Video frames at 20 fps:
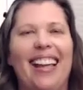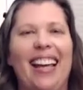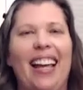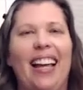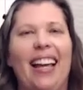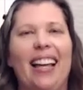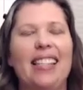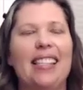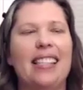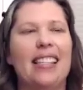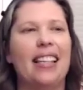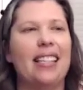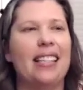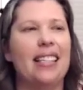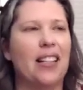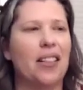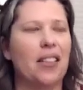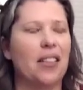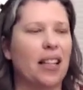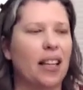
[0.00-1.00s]
And since
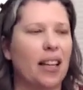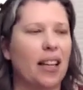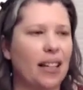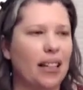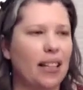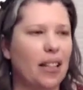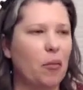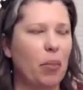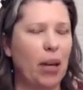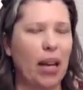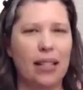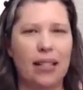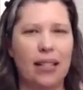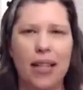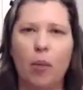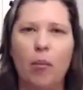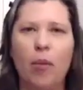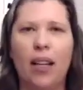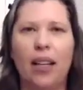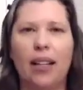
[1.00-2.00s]
there's a
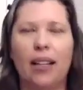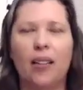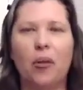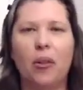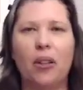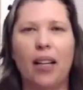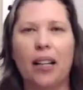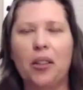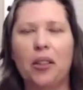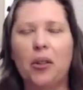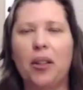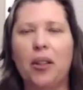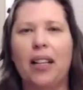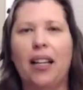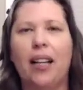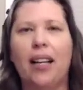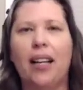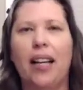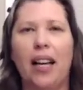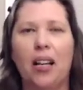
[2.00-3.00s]
pandemic, we're not doing an
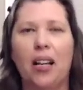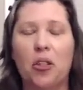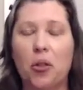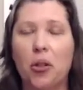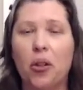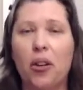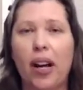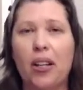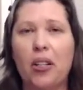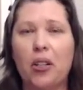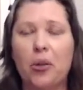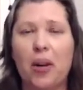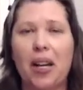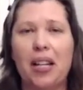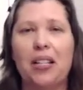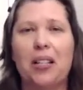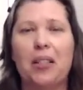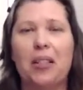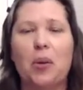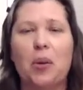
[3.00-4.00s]
actual
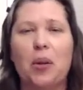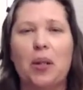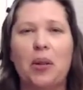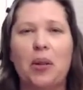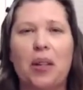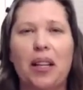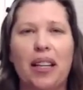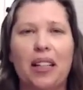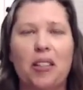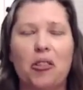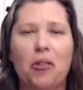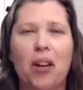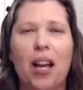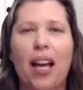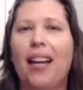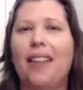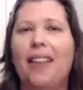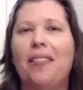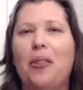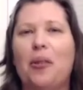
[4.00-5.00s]
graduation, so we're doing a
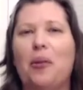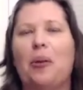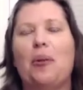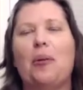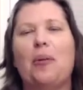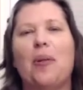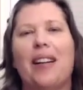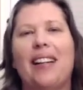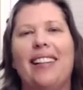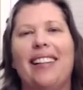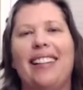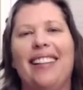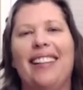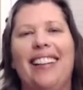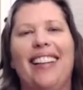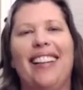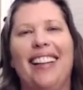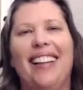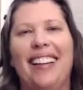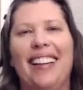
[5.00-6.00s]
drive-through one
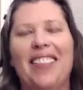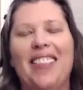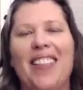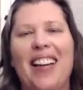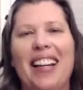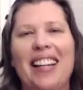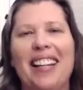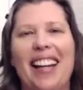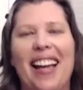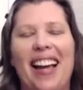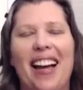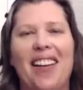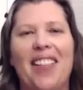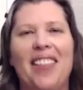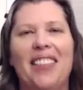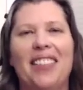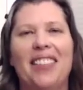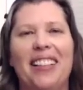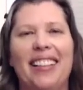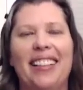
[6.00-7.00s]
right
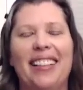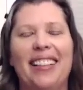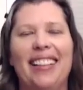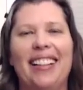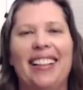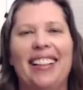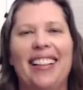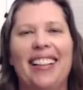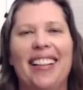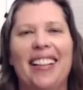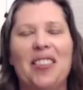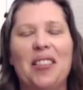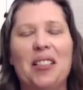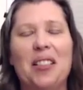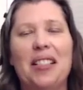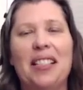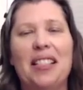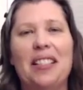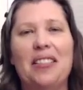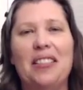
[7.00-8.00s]
now, which
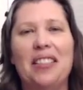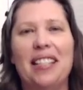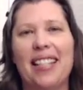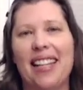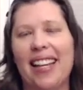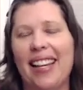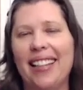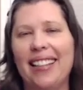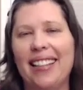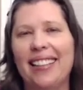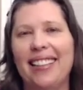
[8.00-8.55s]
is interesting.